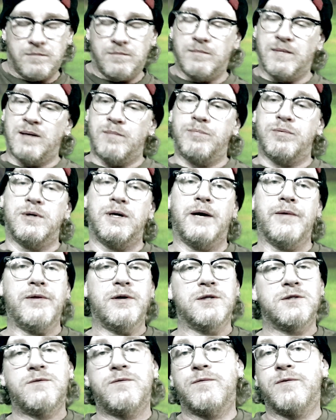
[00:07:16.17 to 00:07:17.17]
My
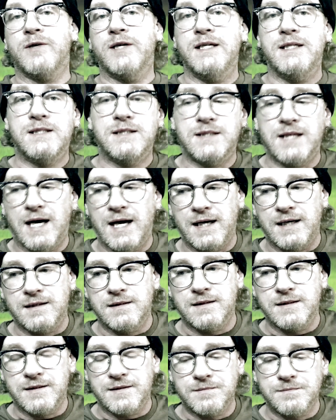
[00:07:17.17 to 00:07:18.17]
brother's
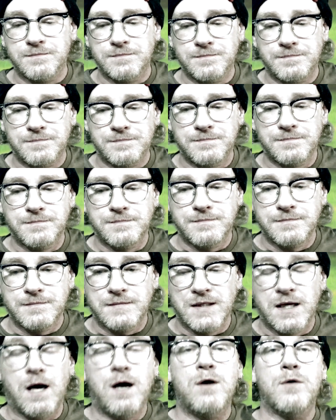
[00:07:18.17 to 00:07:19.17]
freestyling.
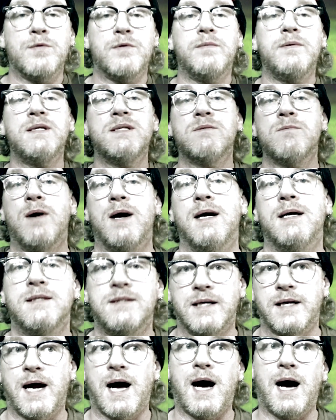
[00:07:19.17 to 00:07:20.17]
Oh, the reason why I
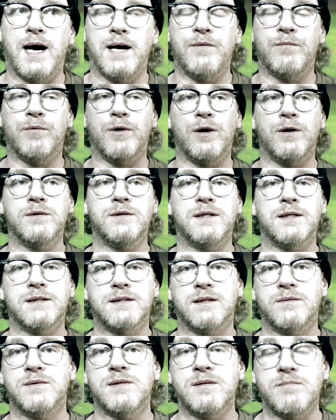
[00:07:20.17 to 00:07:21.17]
said I wrote
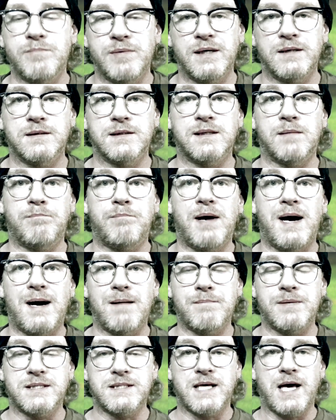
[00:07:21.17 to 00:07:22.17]
this, I wasn't being like a
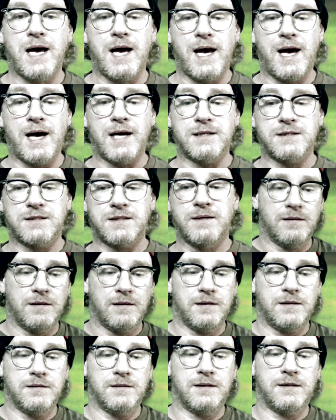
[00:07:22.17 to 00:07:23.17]
pompous ass.
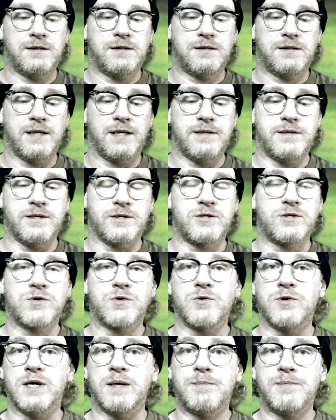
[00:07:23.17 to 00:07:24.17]
Let's say the
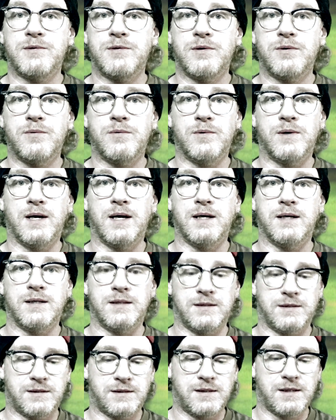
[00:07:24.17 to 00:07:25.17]
script
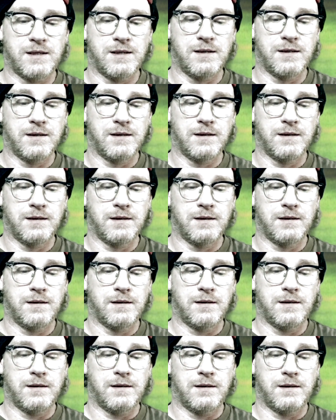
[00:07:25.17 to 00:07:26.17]
was
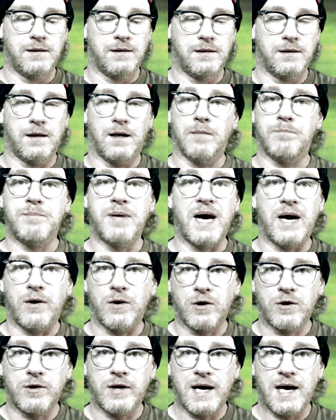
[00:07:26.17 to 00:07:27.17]
a
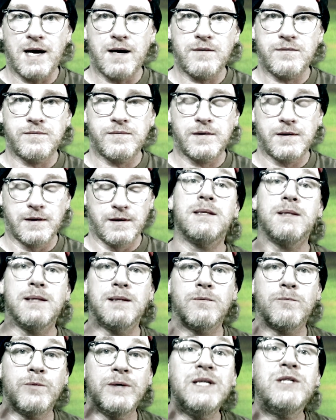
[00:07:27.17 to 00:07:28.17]
paragraph.
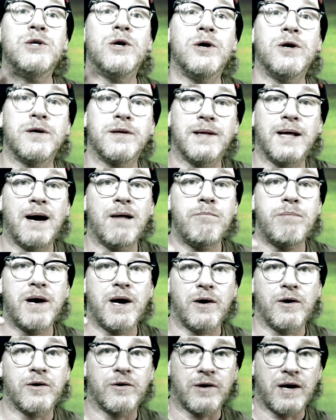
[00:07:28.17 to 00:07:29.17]
We turned that
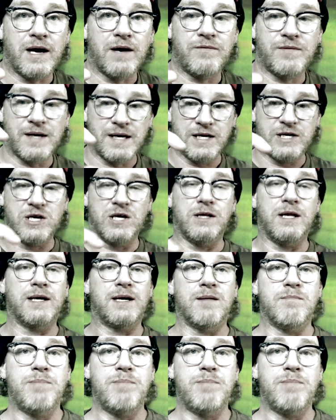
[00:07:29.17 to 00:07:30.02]
paragraph into like a